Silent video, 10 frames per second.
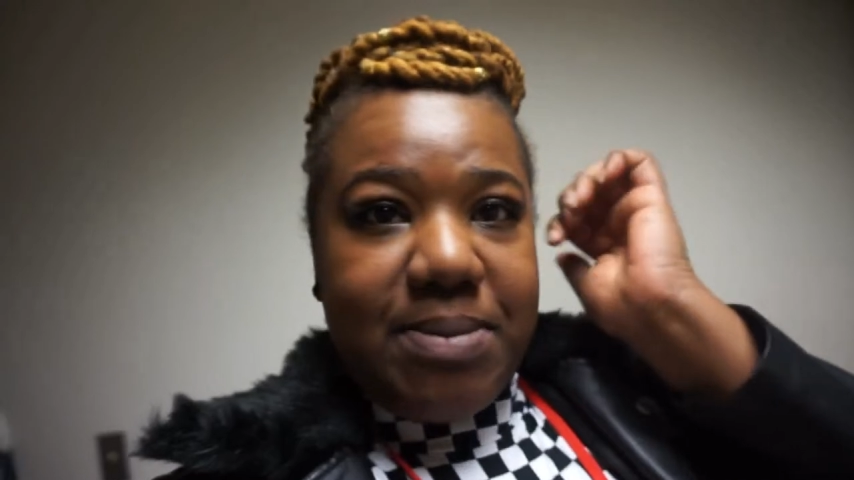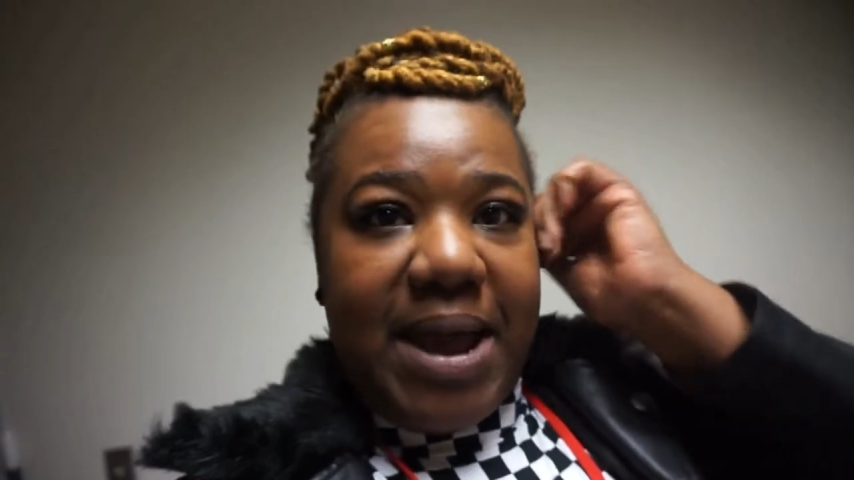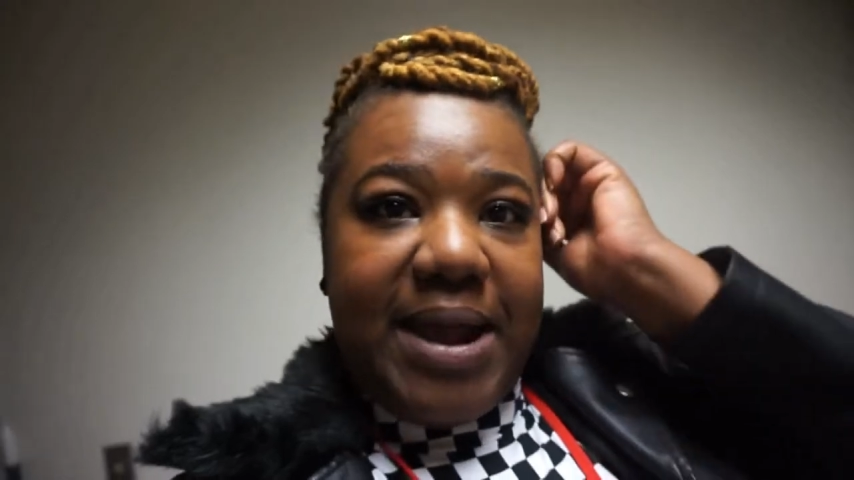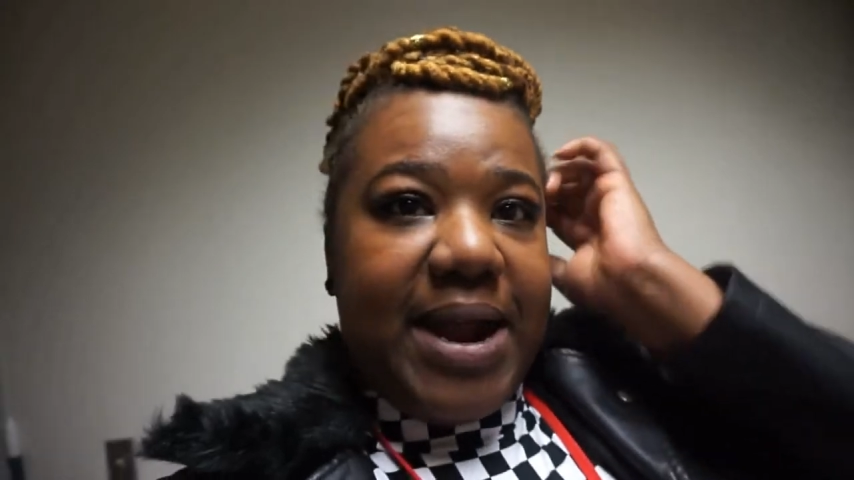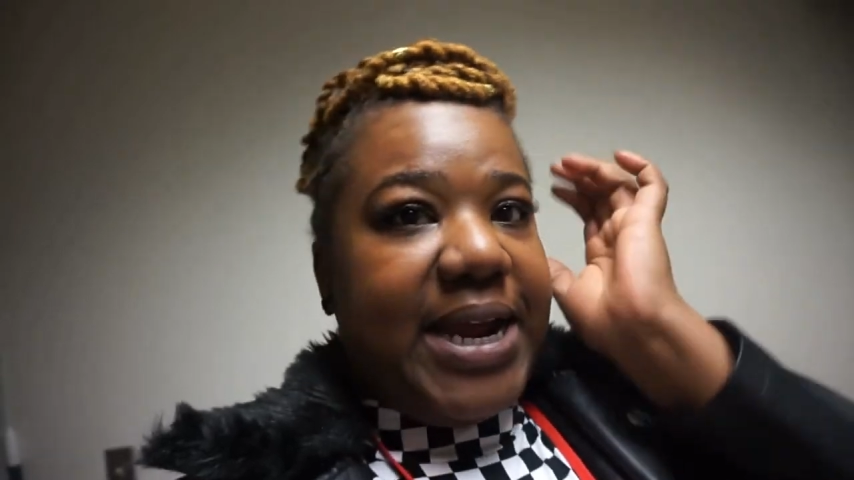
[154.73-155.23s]

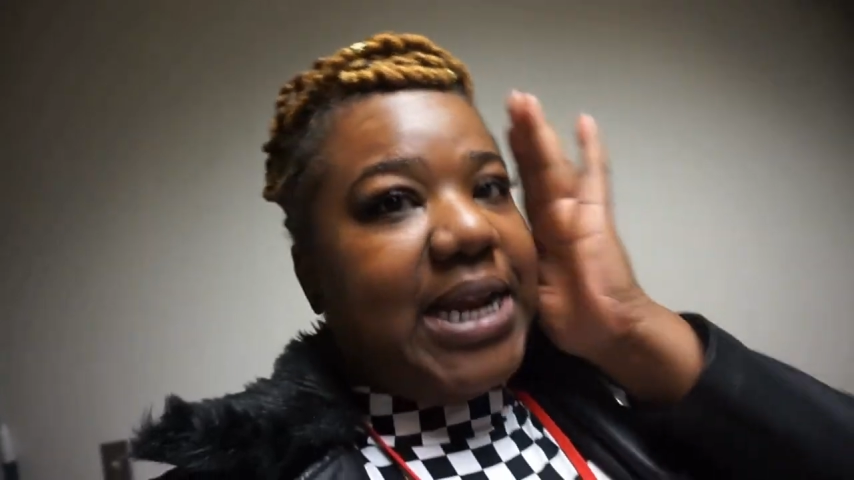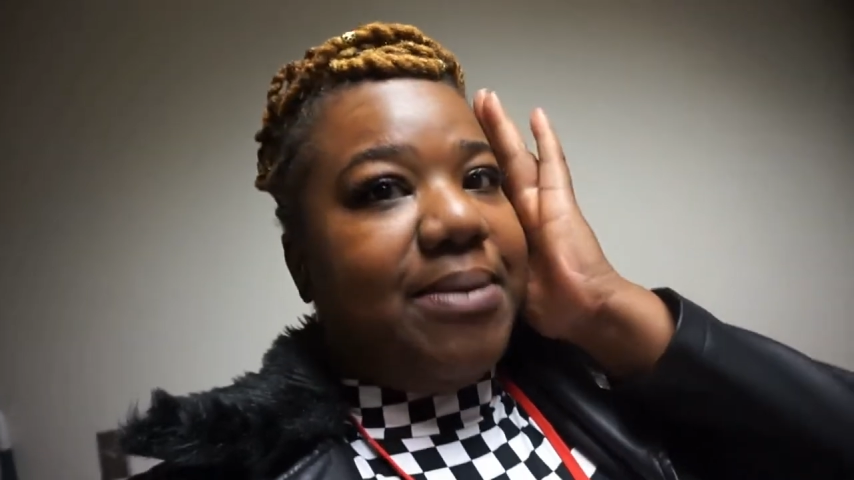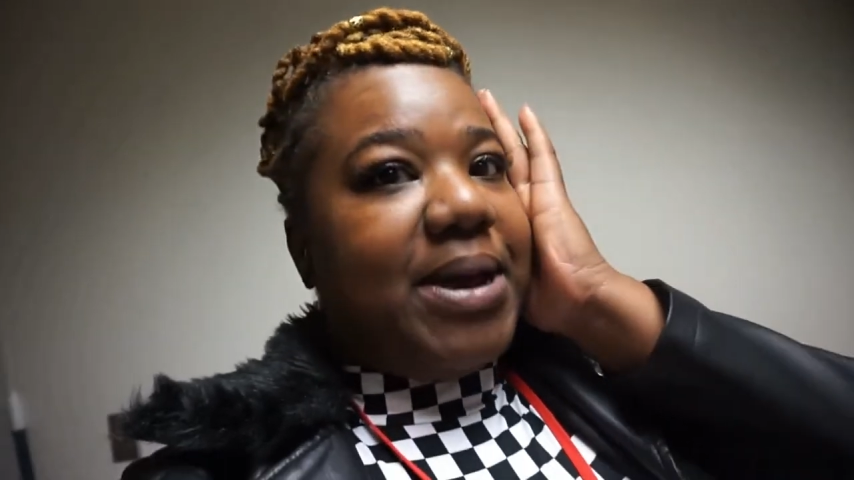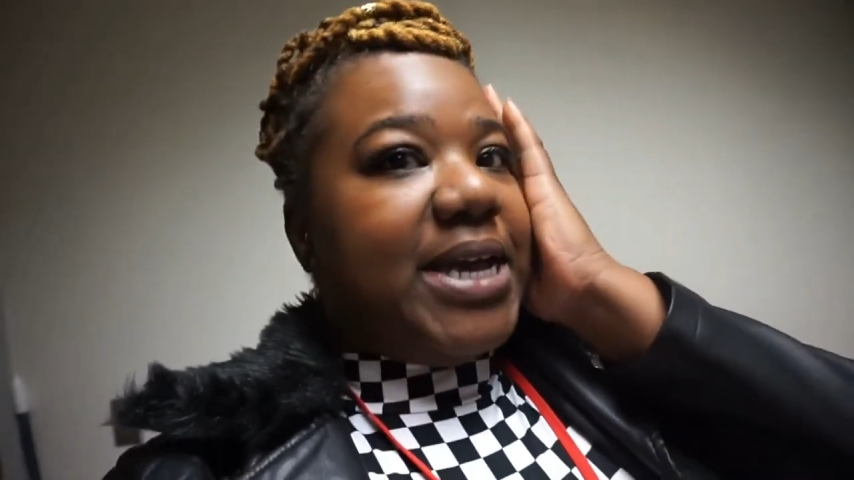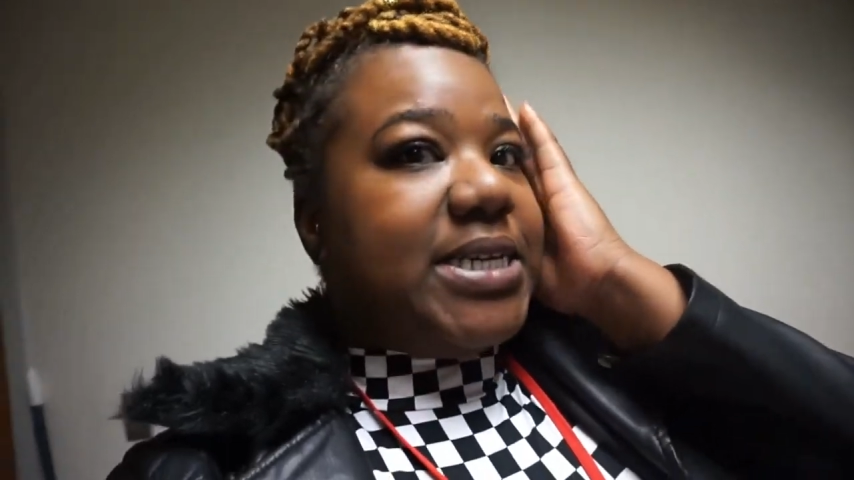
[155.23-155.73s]
hair. I ain't laying
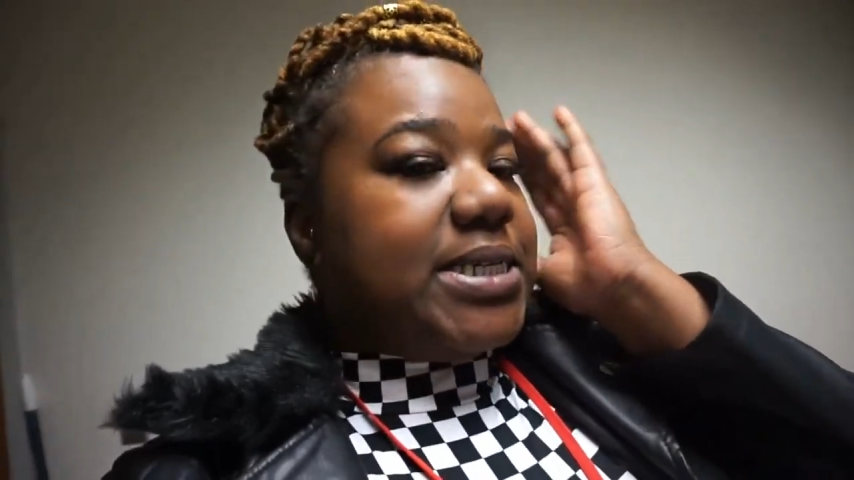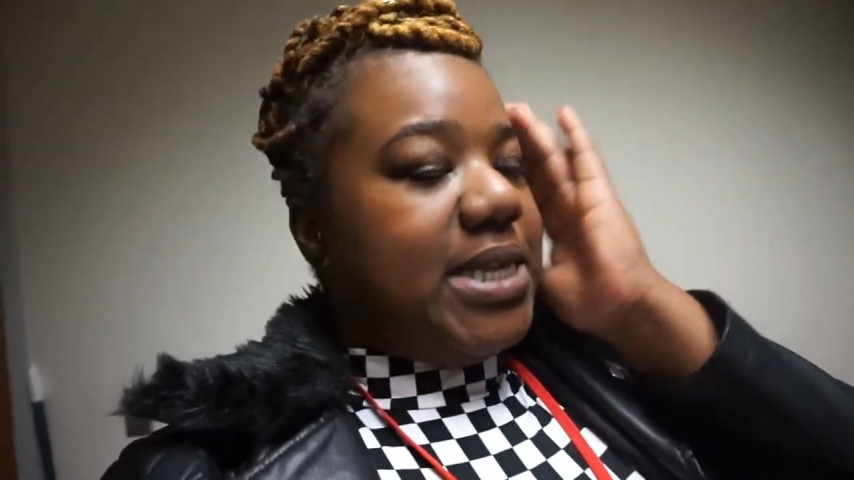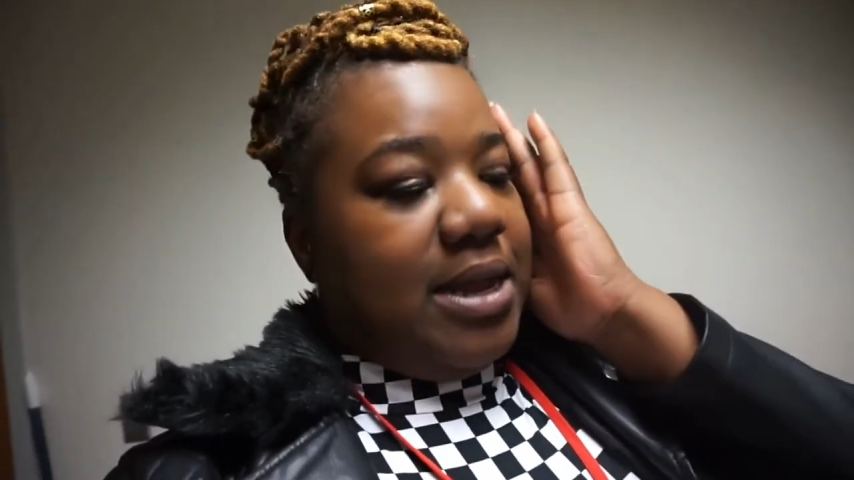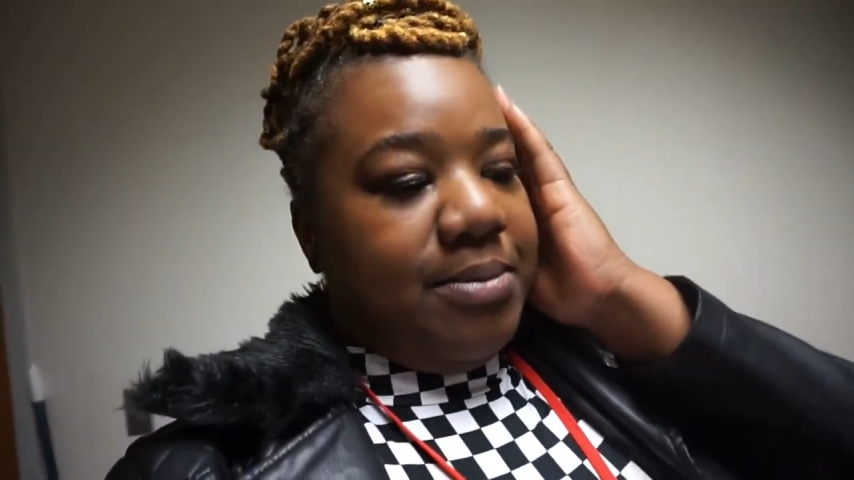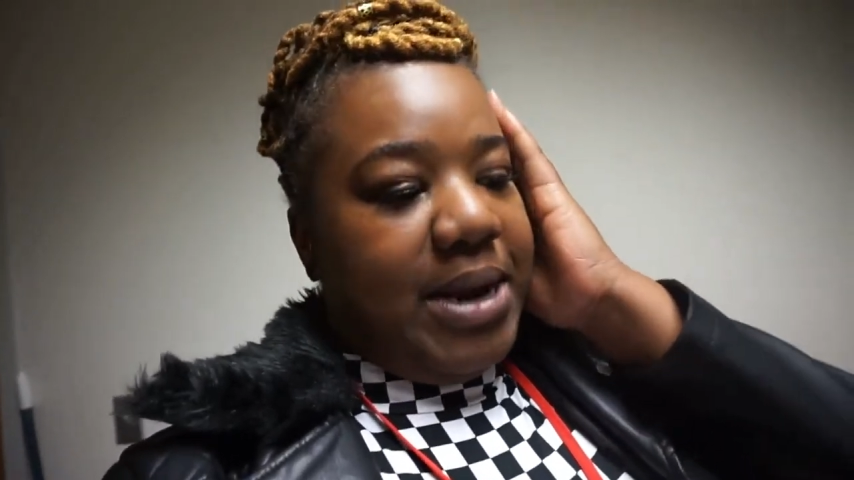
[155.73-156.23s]
my edges
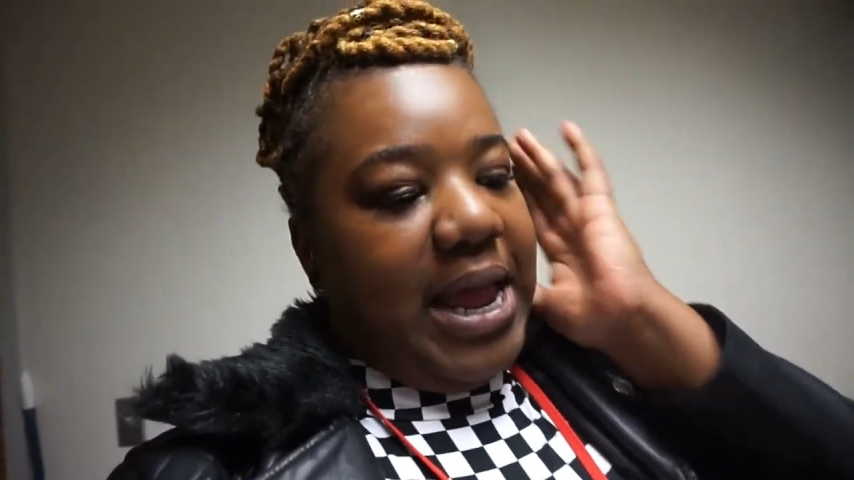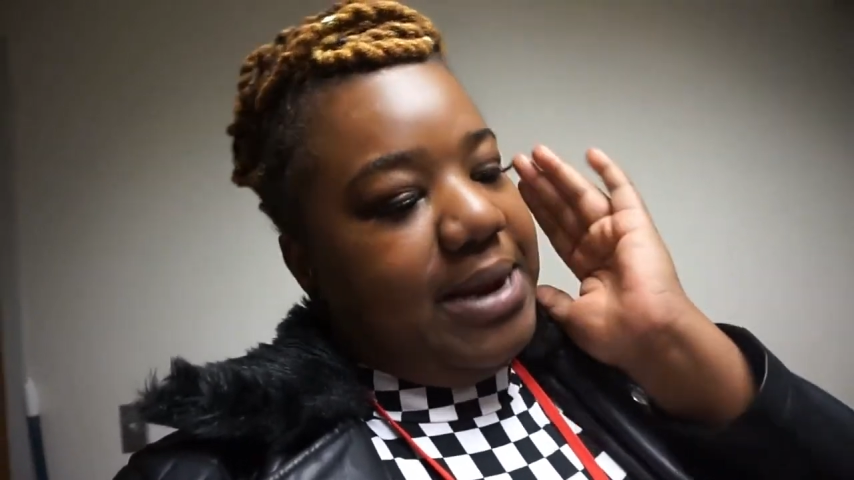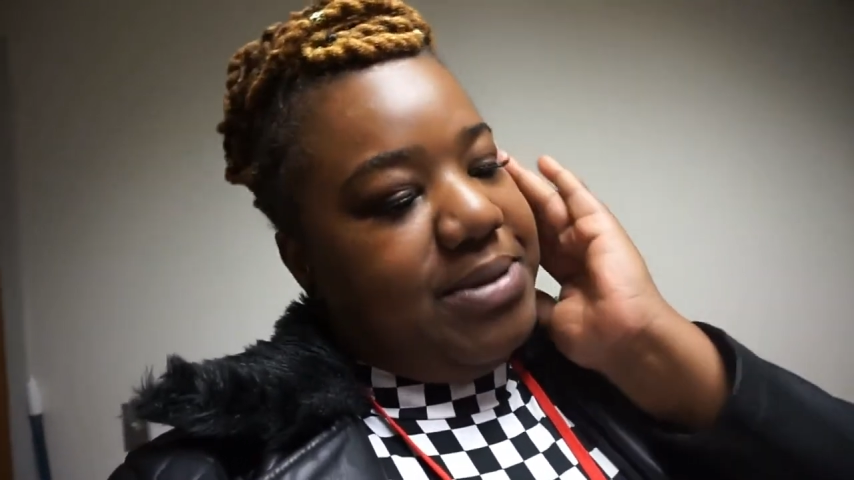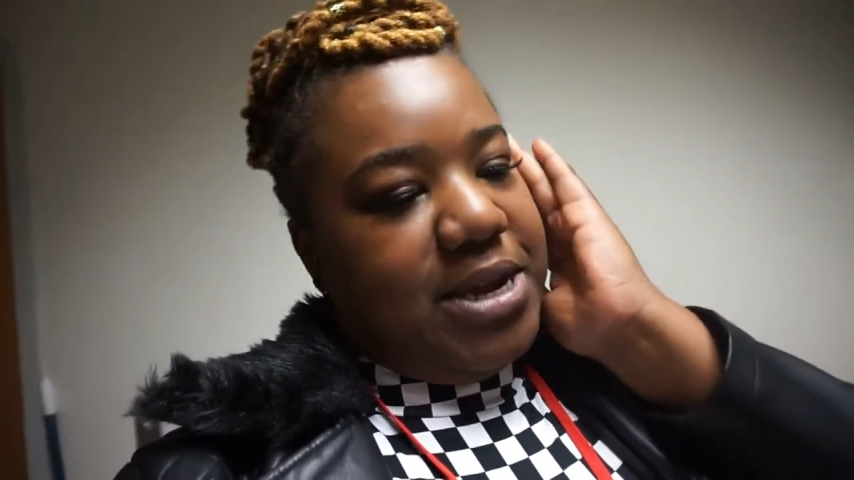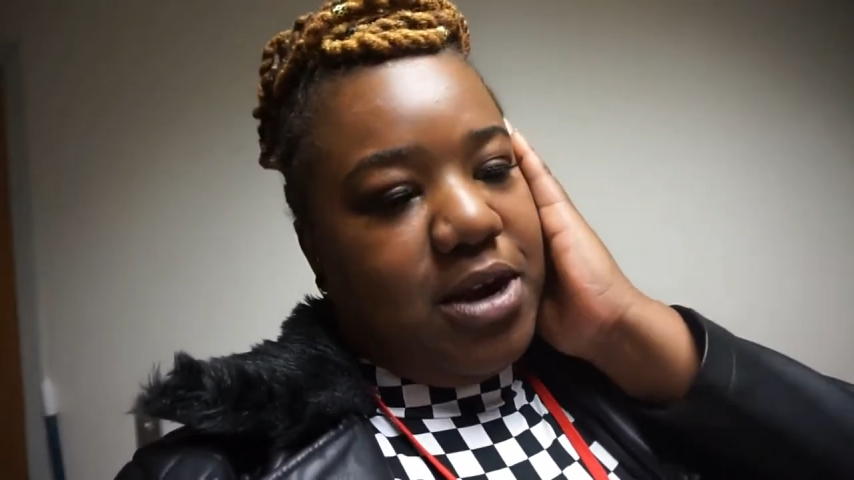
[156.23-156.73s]
down, but I had to
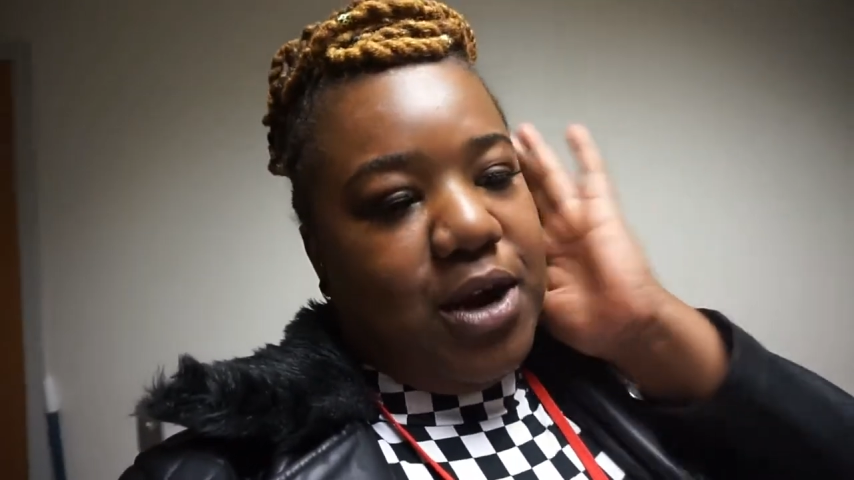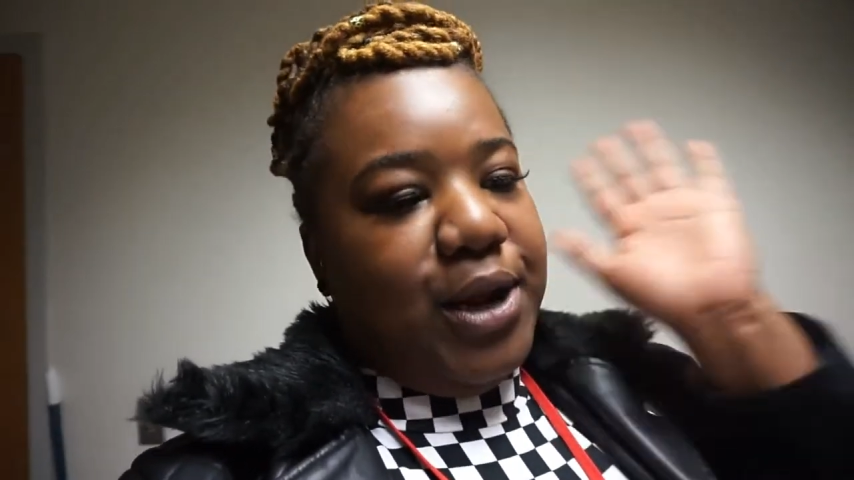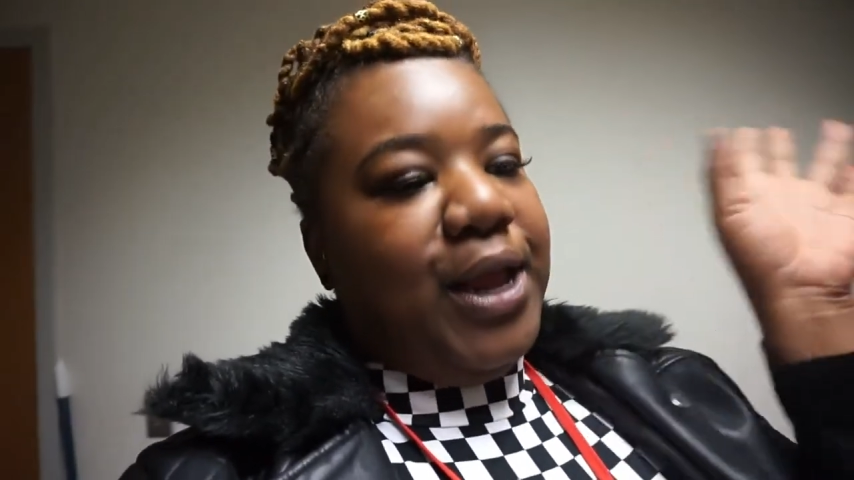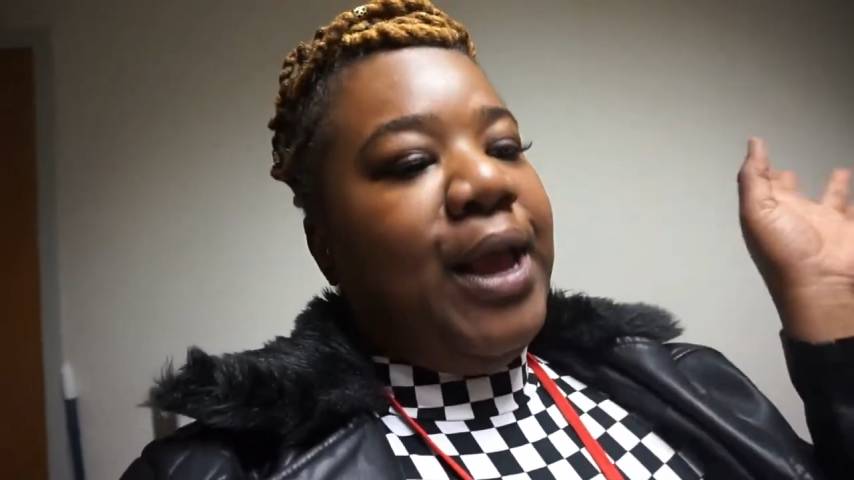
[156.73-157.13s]
be here early.